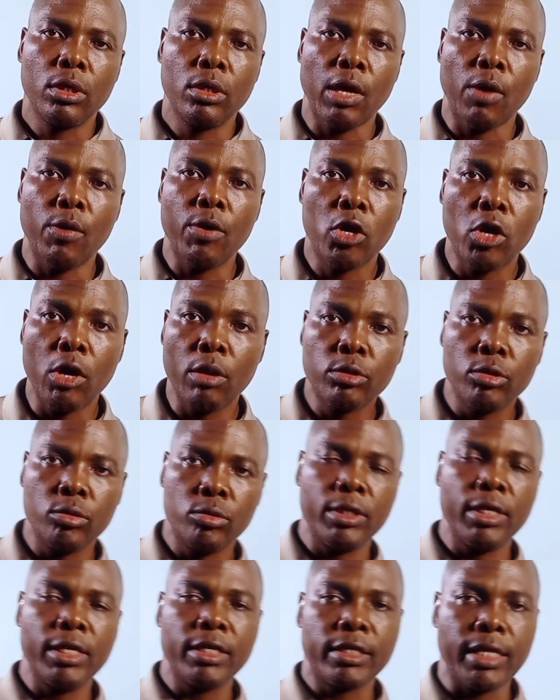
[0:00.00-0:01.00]
You're welcome to
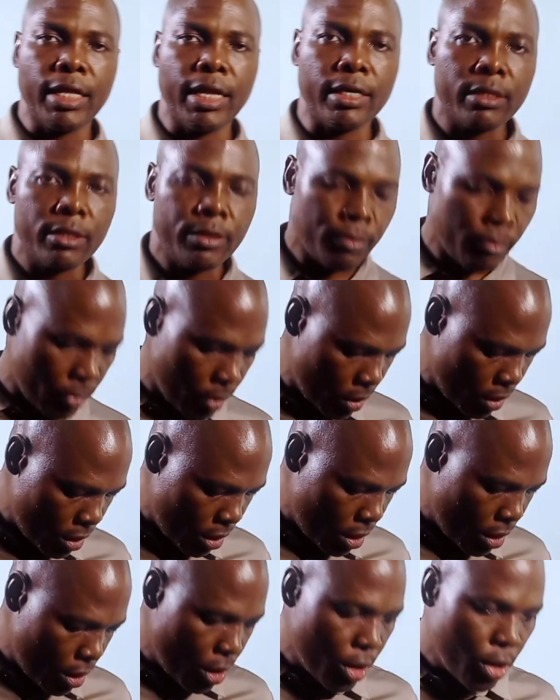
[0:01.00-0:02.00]
today's class.
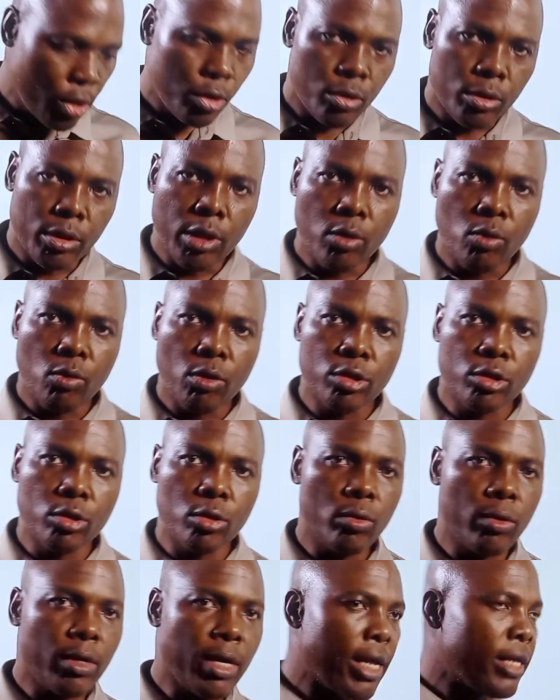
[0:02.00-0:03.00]
Today we want to
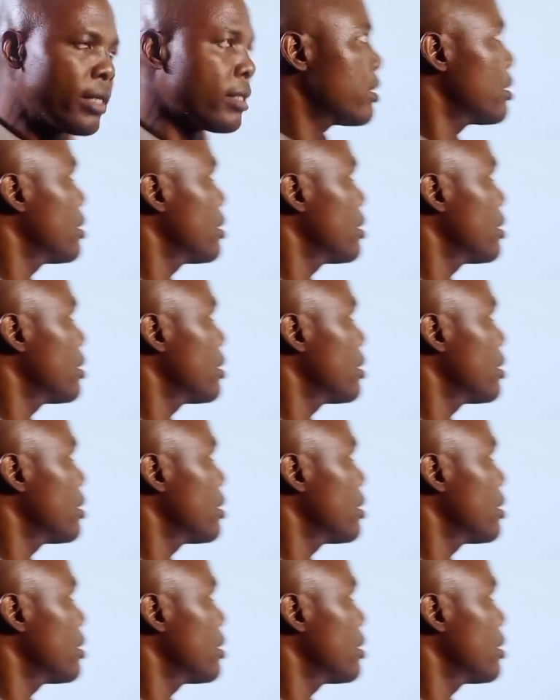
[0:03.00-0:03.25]
look at